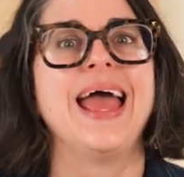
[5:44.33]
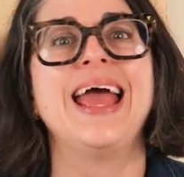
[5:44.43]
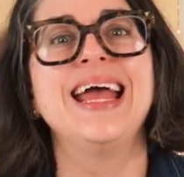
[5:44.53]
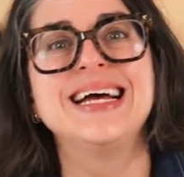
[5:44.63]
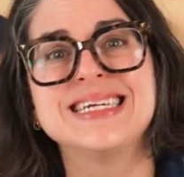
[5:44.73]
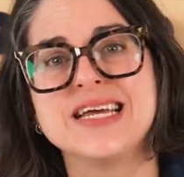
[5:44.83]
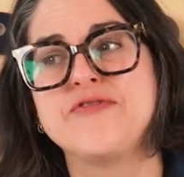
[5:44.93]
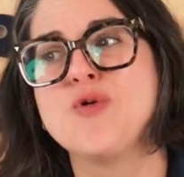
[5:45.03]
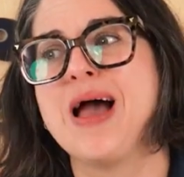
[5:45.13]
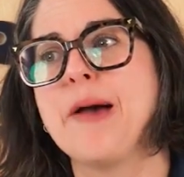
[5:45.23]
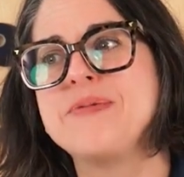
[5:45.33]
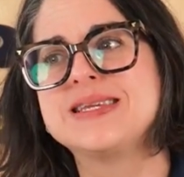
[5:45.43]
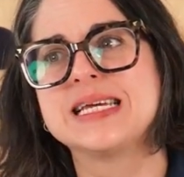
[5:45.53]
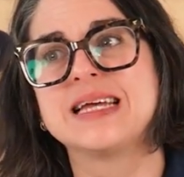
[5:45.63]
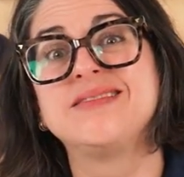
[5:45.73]
And if you happen
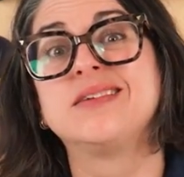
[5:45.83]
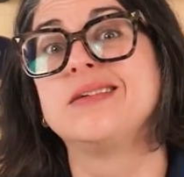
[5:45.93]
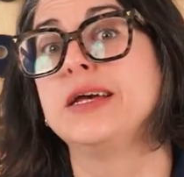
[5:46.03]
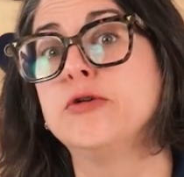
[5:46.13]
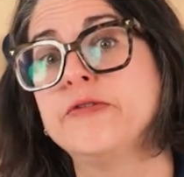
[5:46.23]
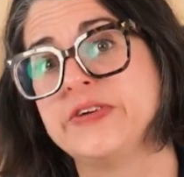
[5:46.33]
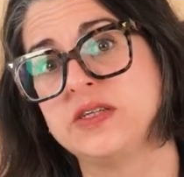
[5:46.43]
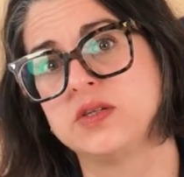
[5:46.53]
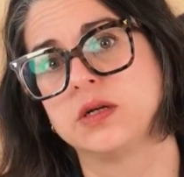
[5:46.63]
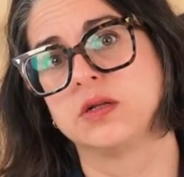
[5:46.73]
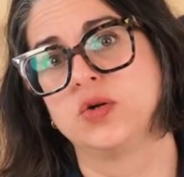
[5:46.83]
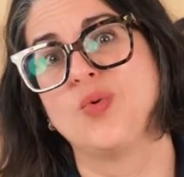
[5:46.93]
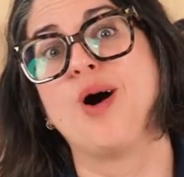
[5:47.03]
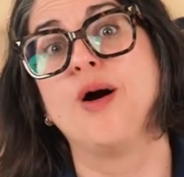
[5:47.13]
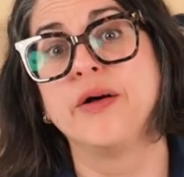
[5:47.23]
to get a little interfacing
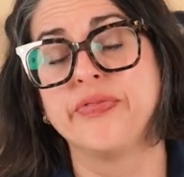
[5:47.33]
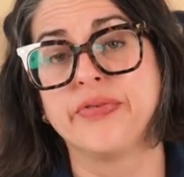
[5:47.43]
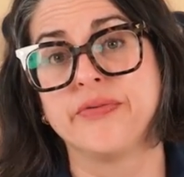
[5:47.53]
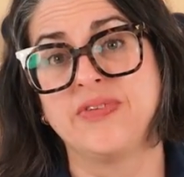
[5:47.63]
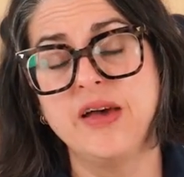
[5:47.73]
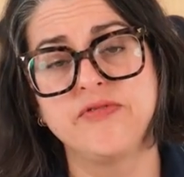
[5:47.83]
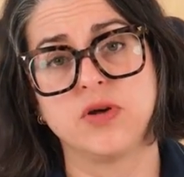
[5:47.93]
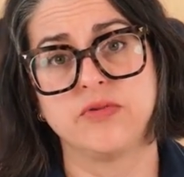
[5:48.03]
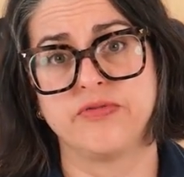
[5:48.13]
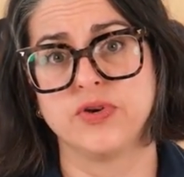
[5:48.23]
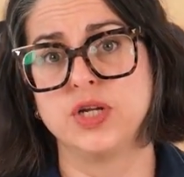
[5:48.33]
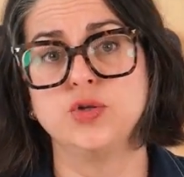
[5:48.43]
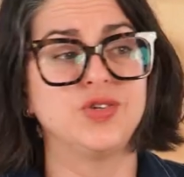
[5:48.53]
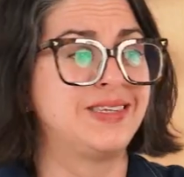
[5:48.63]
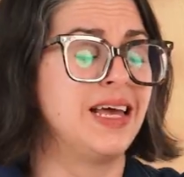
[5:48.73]
glue on the Teflon foot,
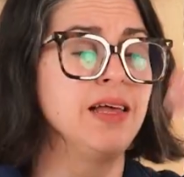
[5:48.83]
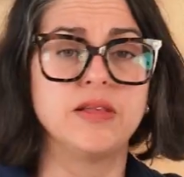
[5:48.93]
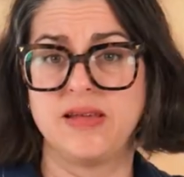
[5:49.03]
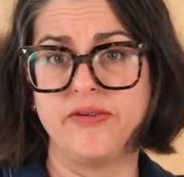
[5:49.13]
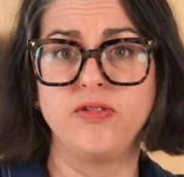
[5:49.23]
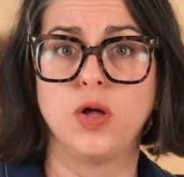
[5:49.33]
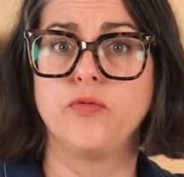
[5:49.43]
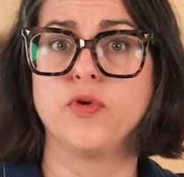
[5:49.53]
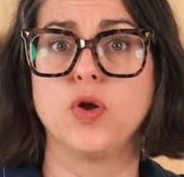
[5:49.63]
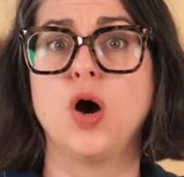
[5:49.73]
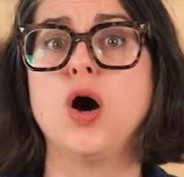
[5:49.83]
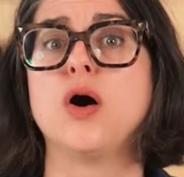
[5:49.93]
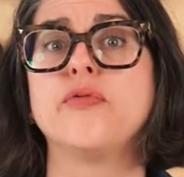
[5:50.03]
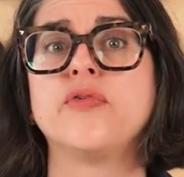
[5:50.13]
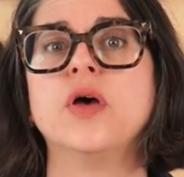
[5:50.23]
you just take the Teflon foot
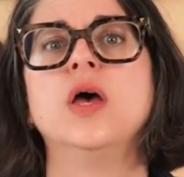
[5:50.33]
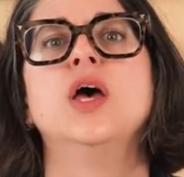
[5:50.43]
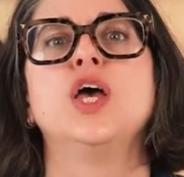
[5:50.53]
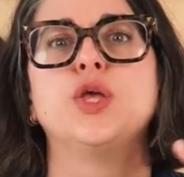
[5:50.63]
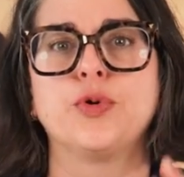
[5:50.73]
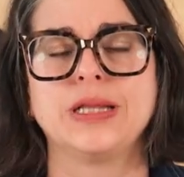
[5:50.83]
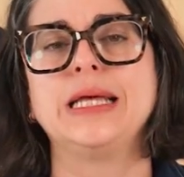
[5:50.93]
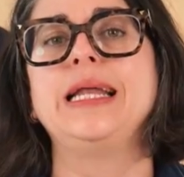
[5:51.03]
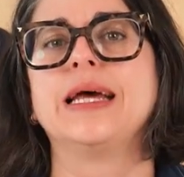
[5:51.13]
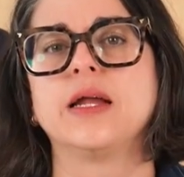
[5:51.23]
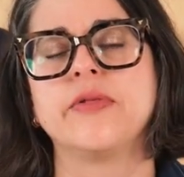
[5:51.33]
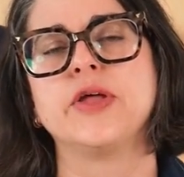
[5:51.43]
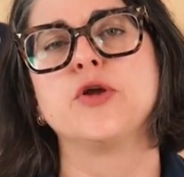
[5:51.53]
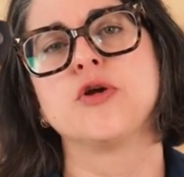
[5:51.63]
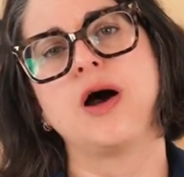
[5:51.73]
off, you clean it, and
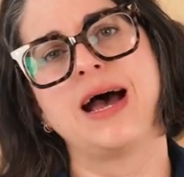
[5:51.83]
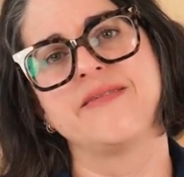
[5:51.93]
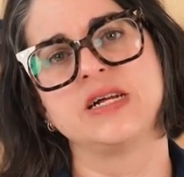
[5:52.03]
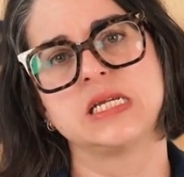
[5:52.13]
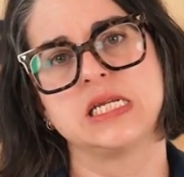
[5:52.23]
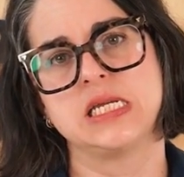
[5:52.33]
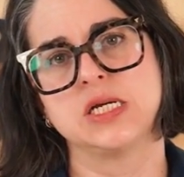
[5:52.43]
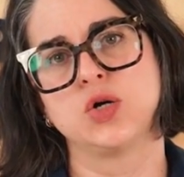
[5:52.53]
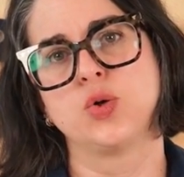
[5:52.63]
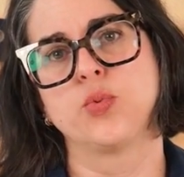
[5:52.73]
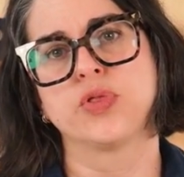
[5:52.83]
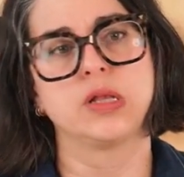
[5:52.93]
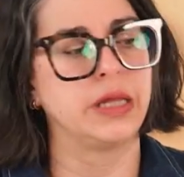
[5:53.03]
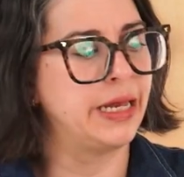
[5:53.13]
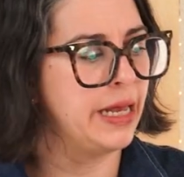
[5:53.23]
then you're not having to deal with
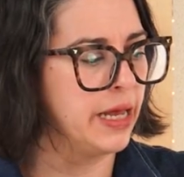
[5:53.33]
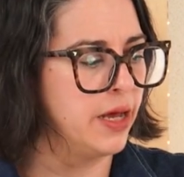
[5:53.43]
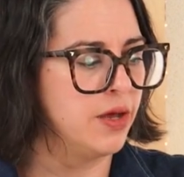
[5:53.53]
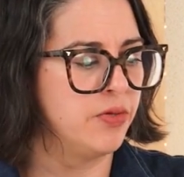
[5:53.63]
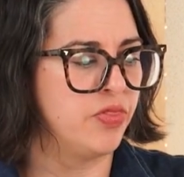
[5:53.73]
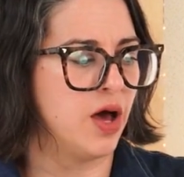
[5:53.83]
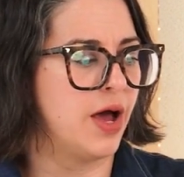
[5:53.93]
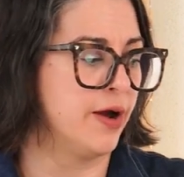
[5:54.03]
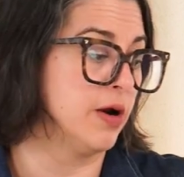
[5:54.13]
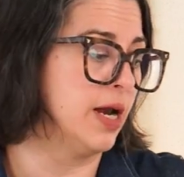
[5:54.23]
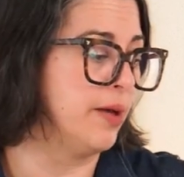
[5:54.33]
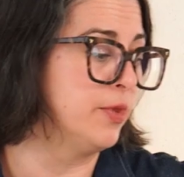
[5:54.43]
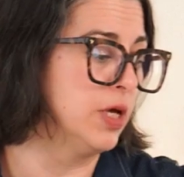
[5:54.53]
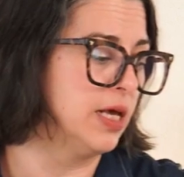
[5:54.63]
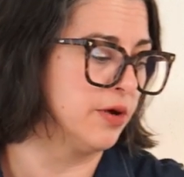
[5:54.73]
cleaning the iron. And I'm
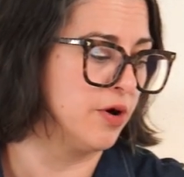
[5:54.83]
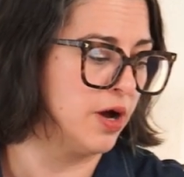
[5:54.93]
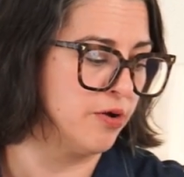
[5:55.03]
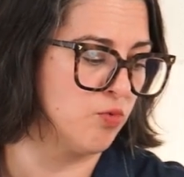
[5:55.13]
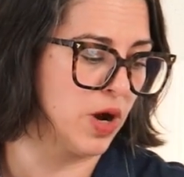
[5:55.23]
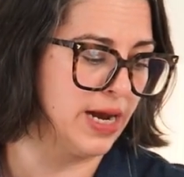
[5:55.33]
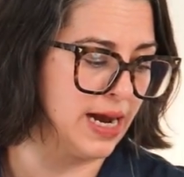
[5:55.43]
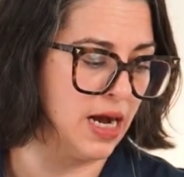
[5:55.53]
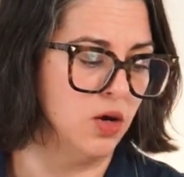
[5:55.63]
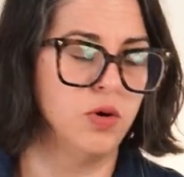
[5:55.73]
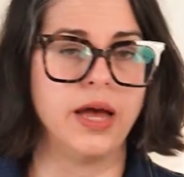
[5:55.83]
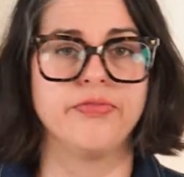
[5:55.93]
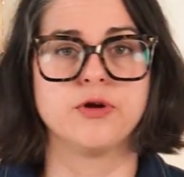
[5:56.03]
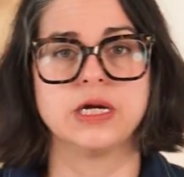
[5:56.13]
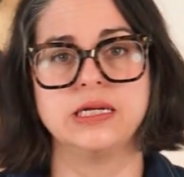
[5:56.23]
looking at our iron right now,
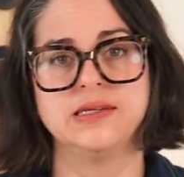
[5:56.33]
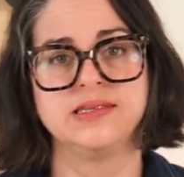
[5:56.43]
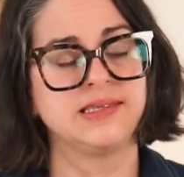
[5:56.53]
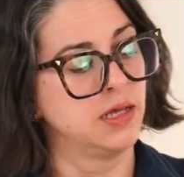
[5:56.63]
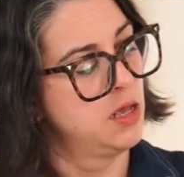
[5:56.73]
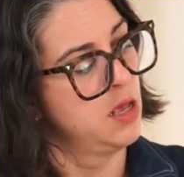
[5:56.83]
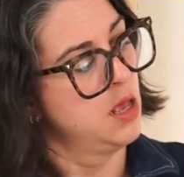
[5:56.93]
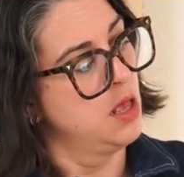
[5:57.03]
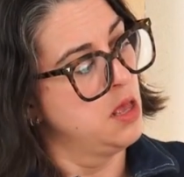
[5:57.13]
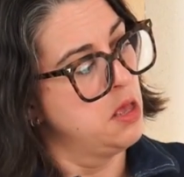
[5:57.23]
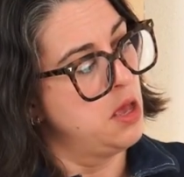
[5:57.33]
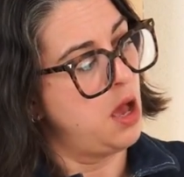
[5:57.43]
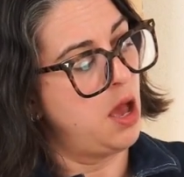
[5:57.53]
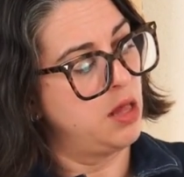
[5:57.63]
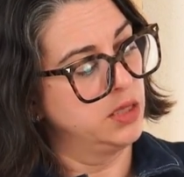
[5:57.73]
and there is
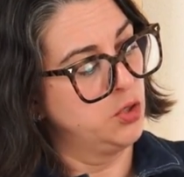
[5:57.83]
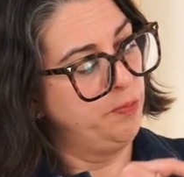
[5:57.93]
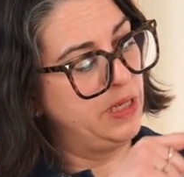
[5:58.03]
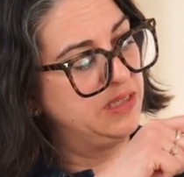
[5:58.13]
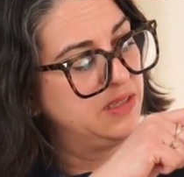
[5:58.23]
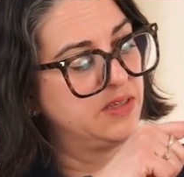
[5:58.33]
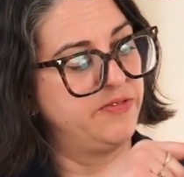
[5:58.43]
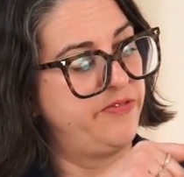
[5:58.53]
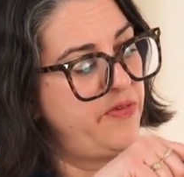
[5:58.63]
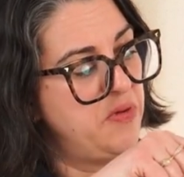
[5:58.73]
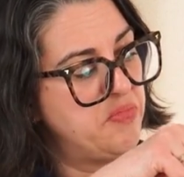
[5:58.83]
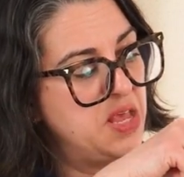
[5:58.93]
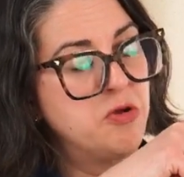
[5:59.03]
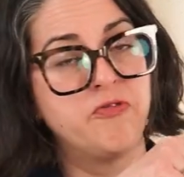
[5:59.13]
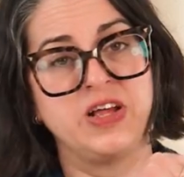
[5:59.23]
little pieces of
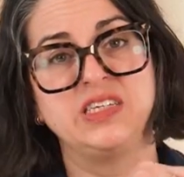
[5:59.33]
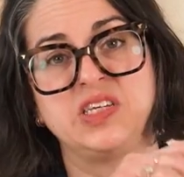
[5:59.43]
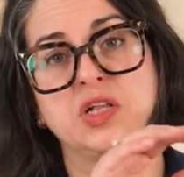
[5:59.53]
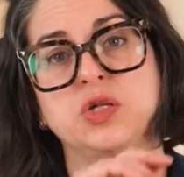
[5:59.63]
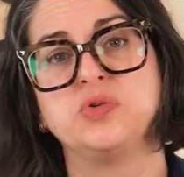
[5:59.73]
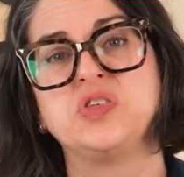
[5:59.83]
interfacing glue